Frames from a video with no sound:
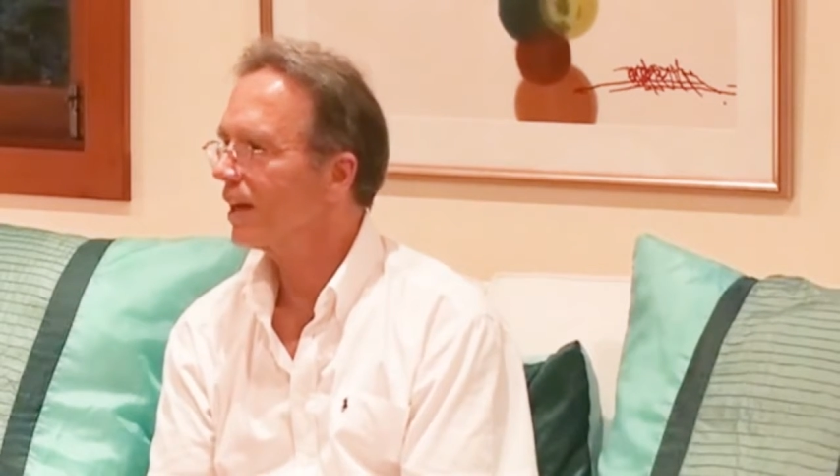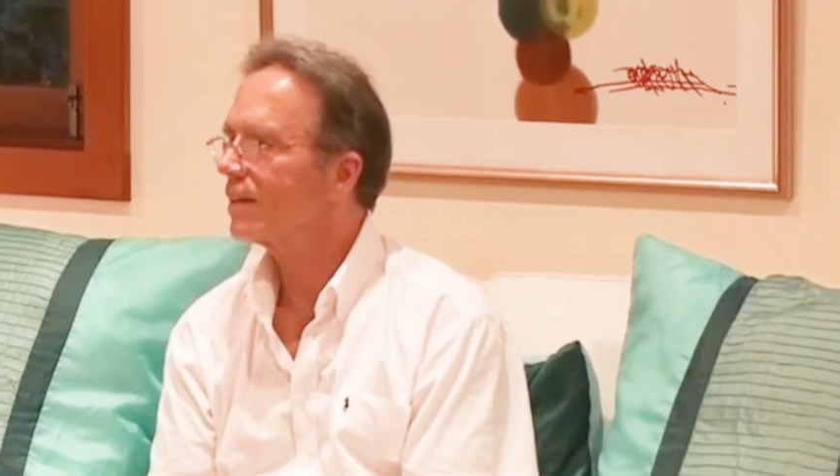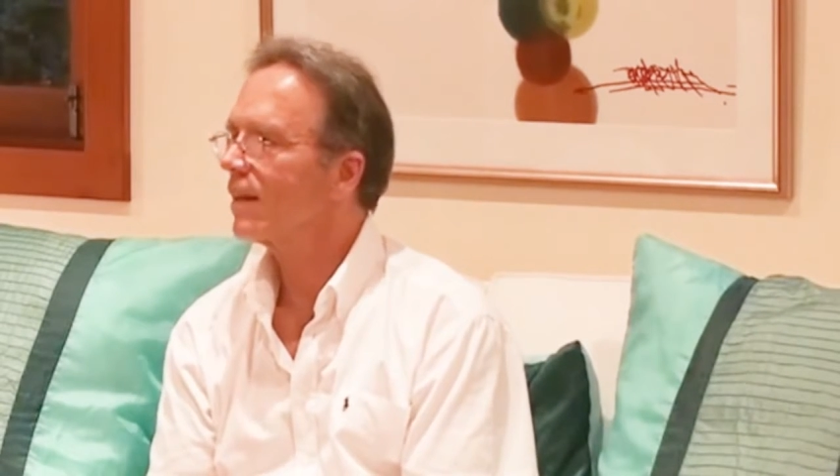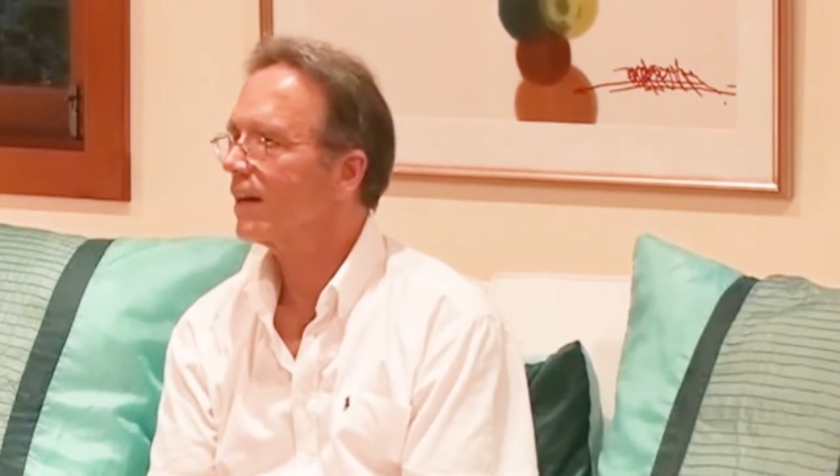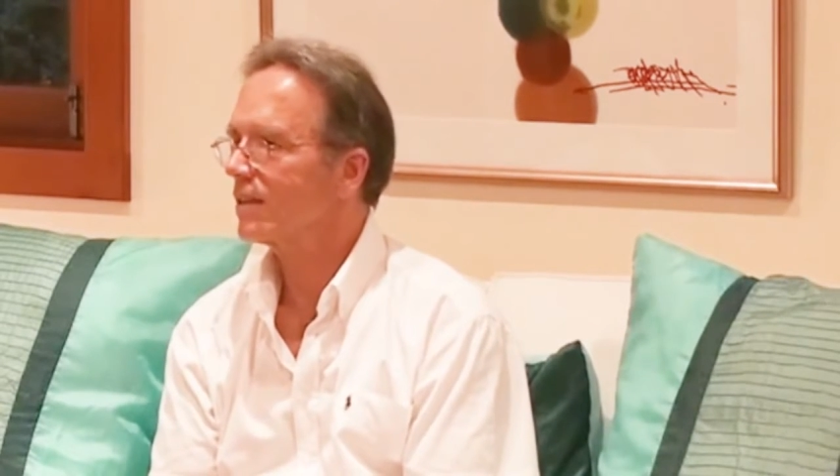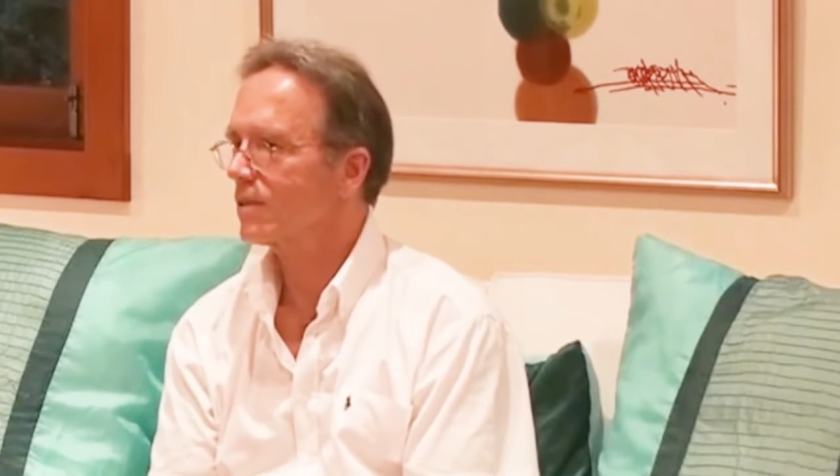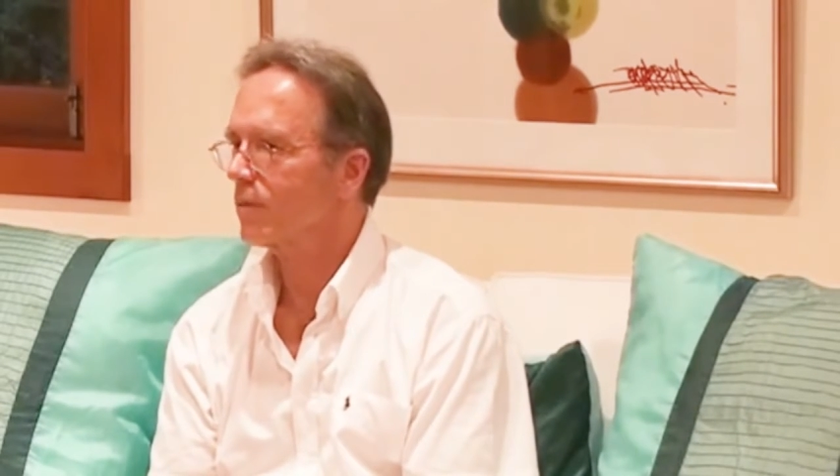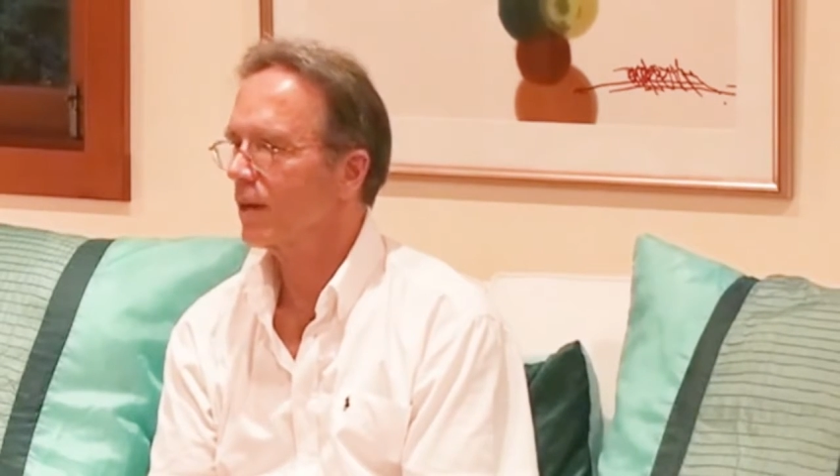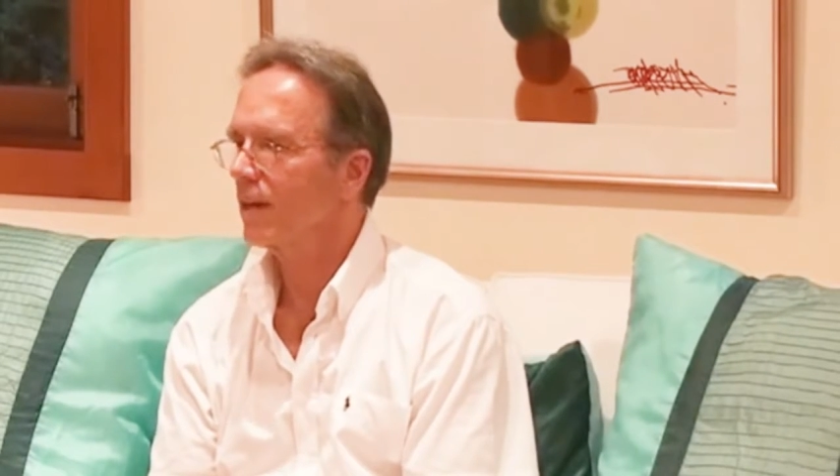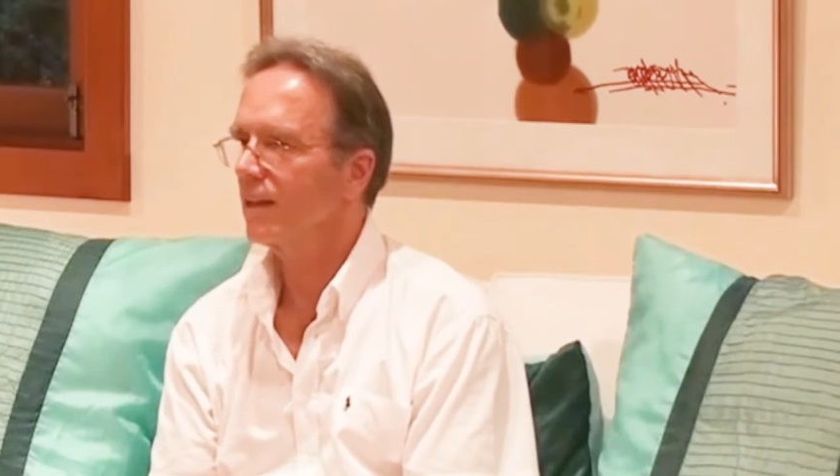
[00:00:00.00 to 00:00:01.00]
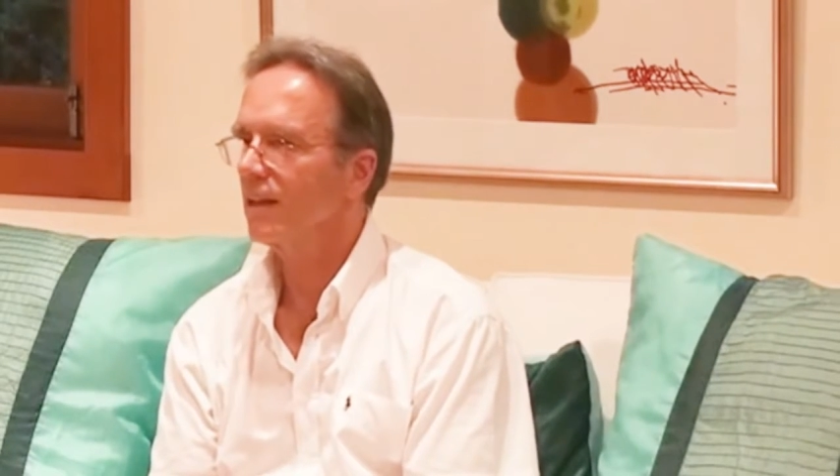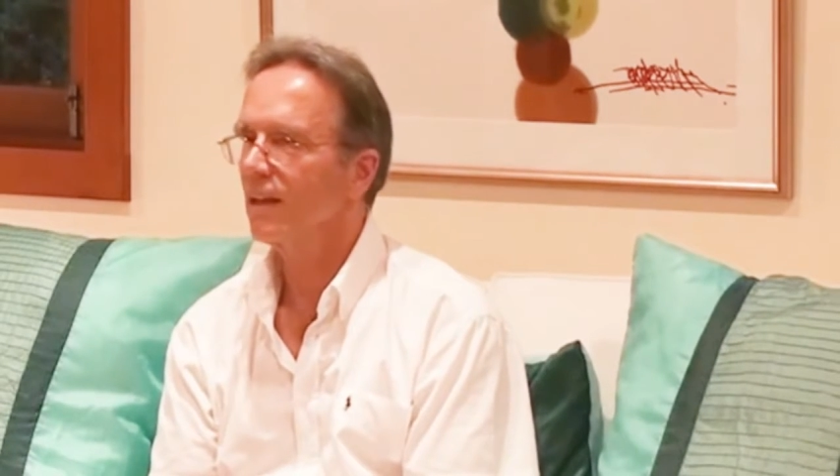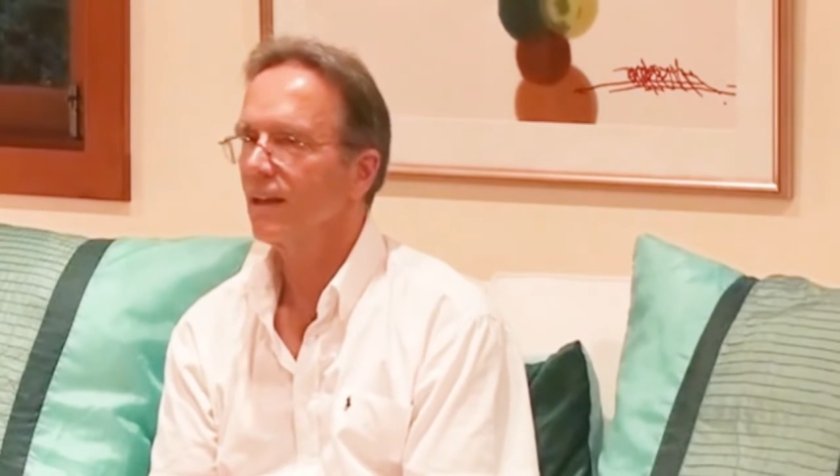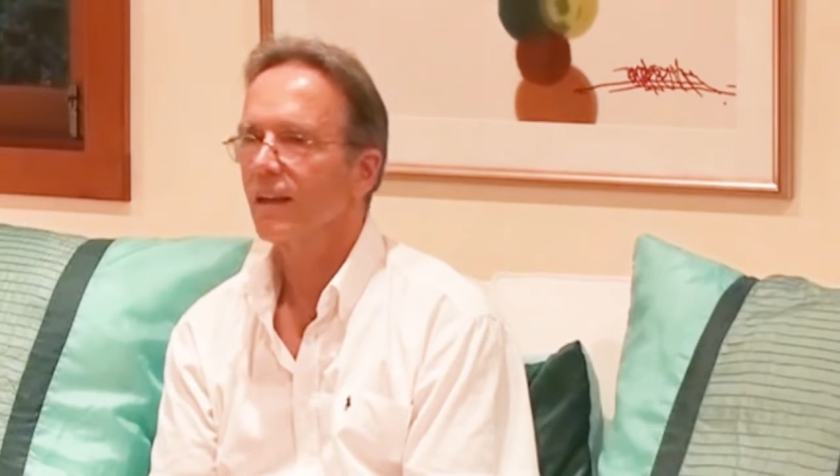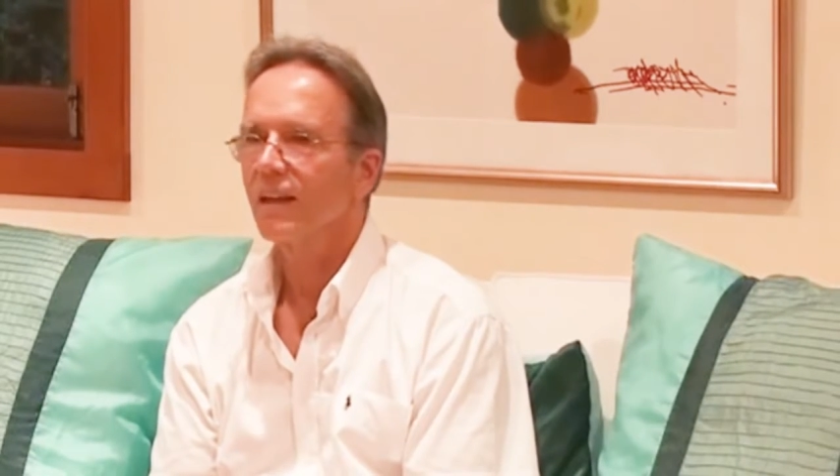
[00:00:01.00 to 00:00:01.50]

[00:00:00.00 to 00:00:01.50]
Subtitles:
untouched by any